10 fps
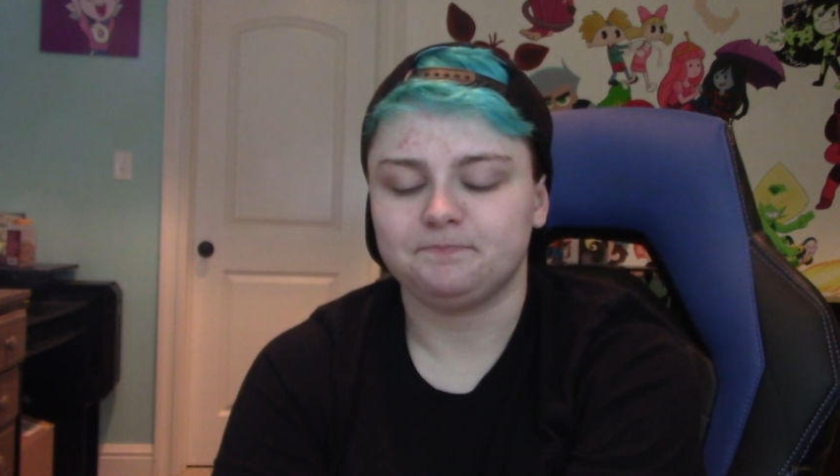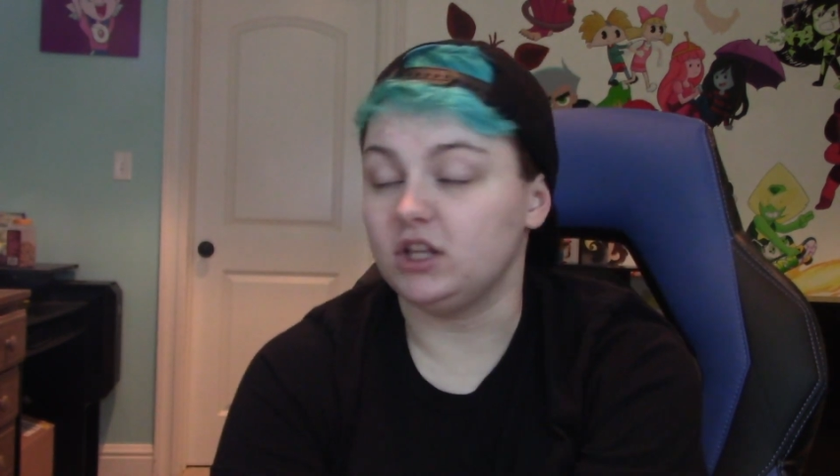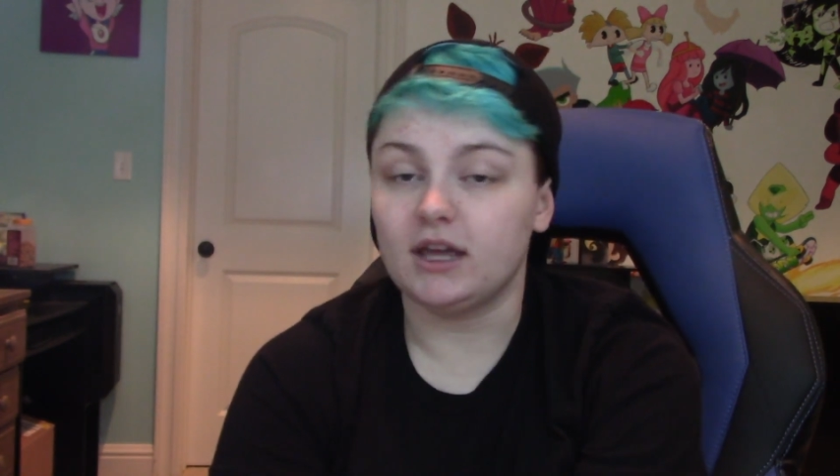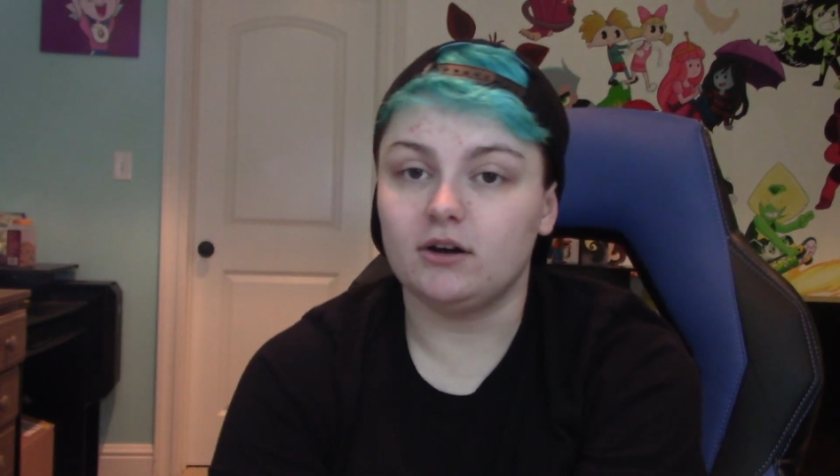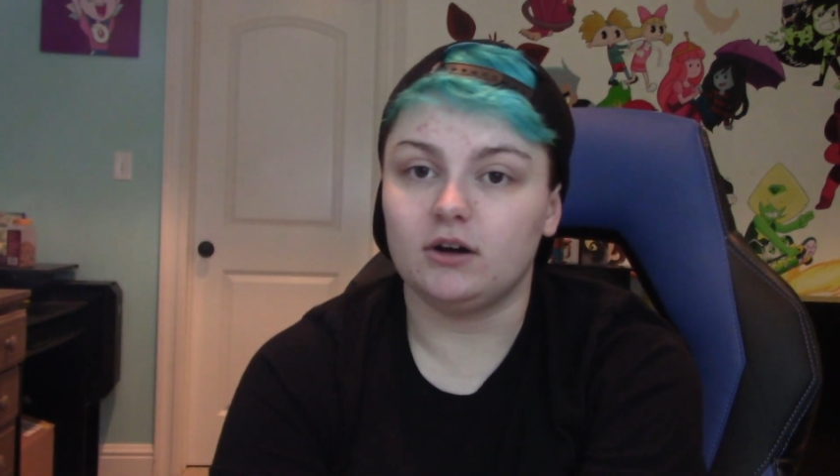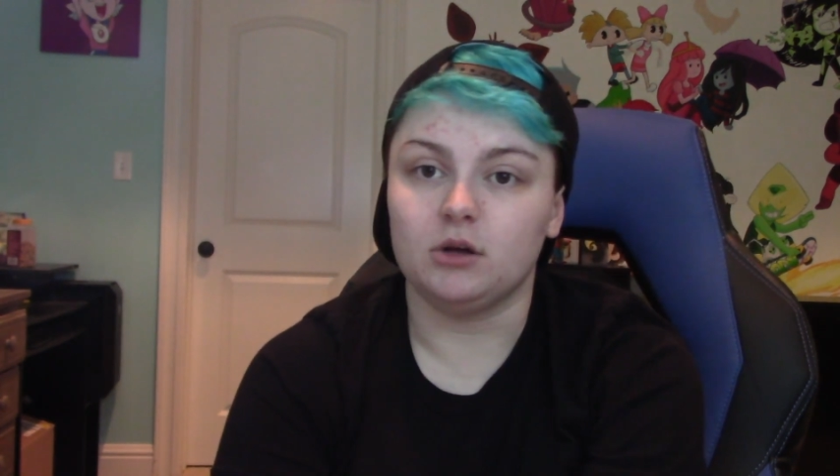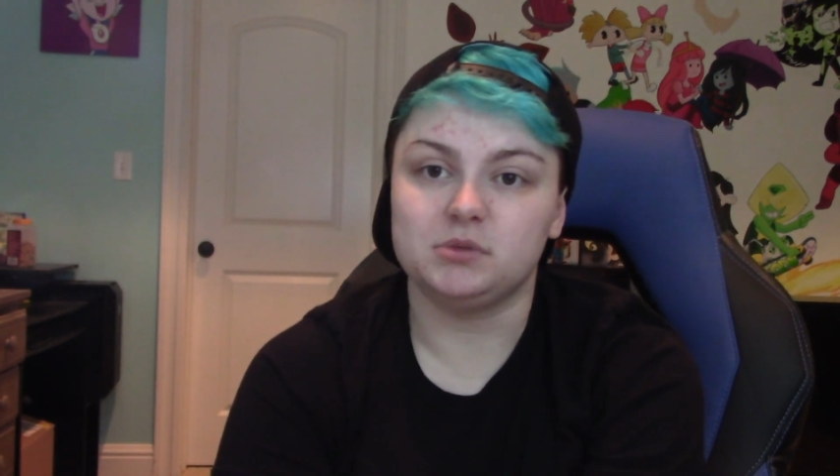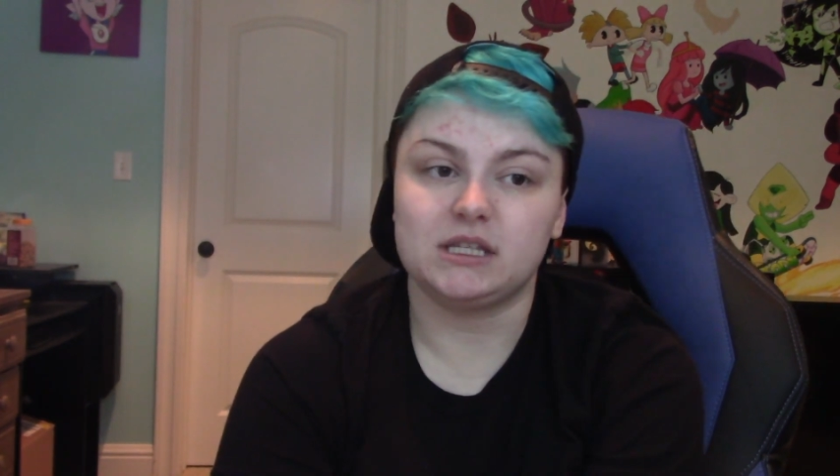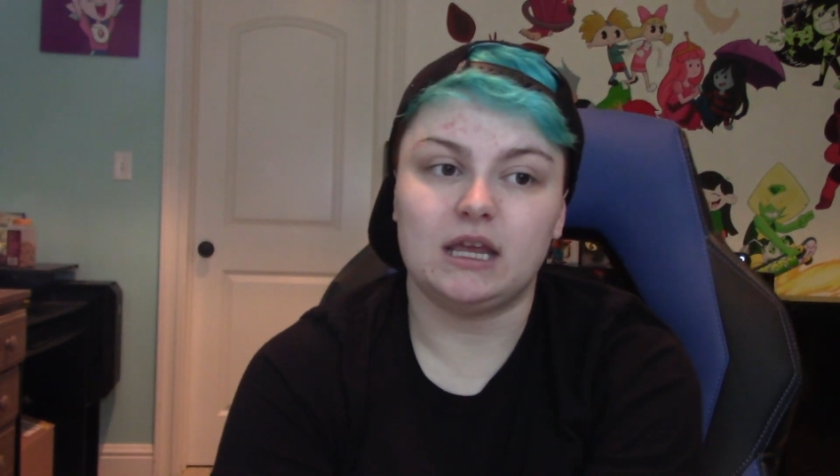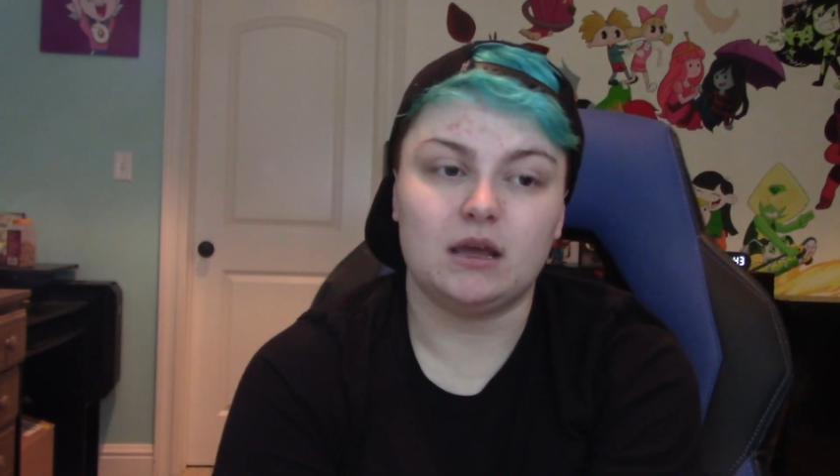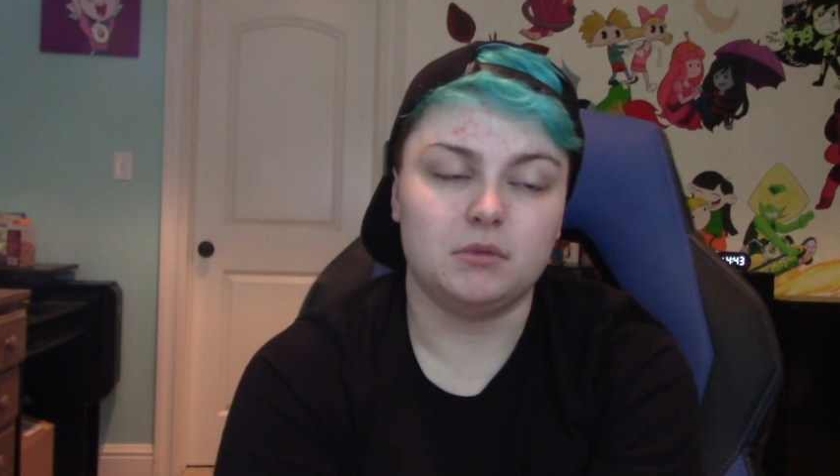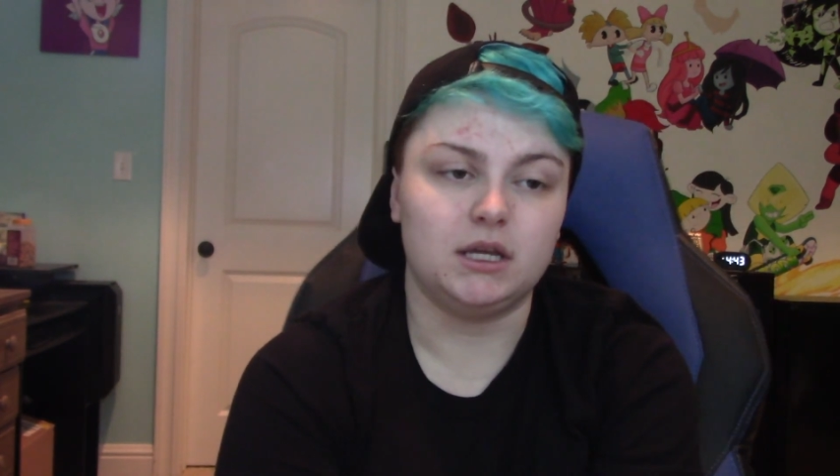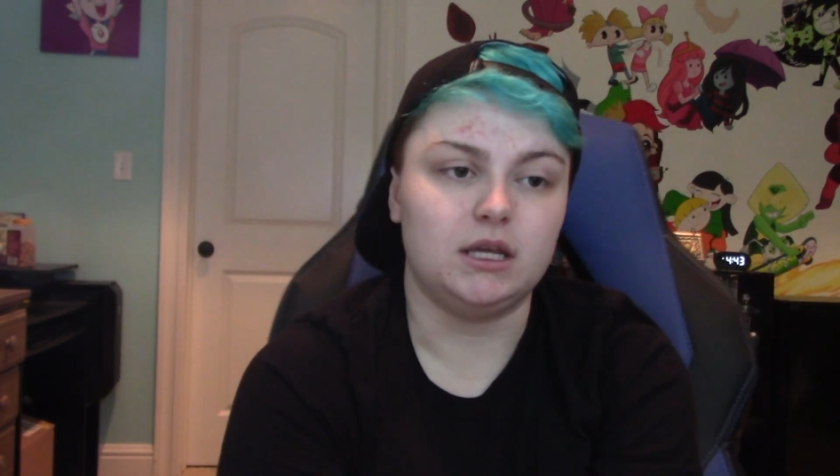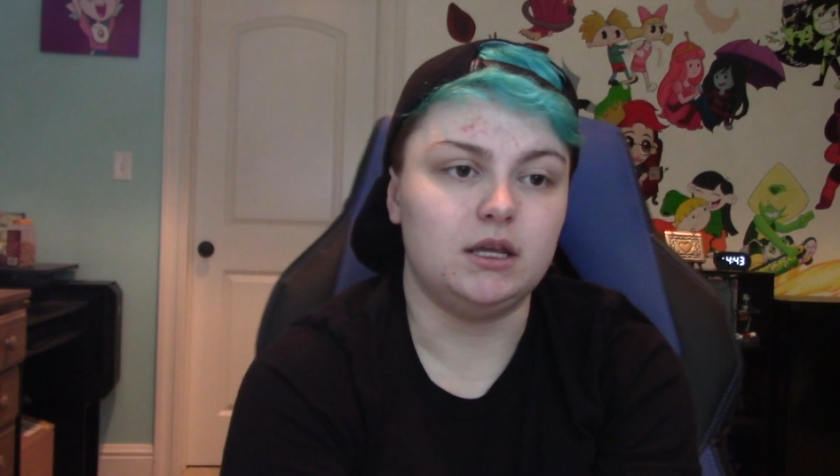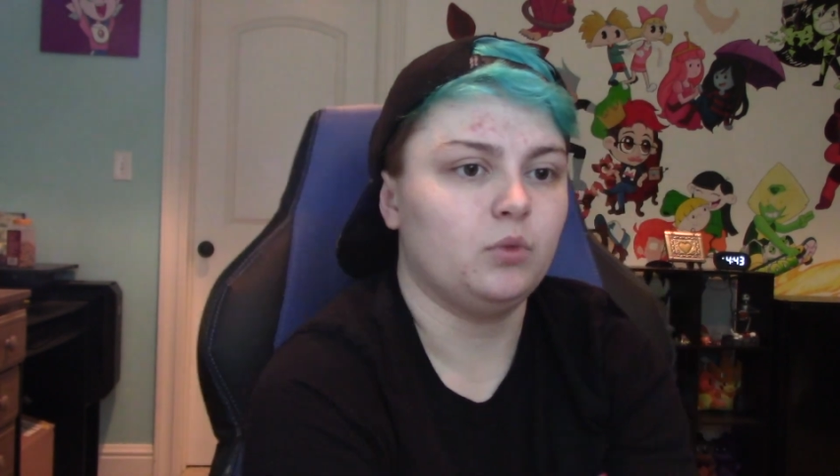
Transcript: She later helps Amity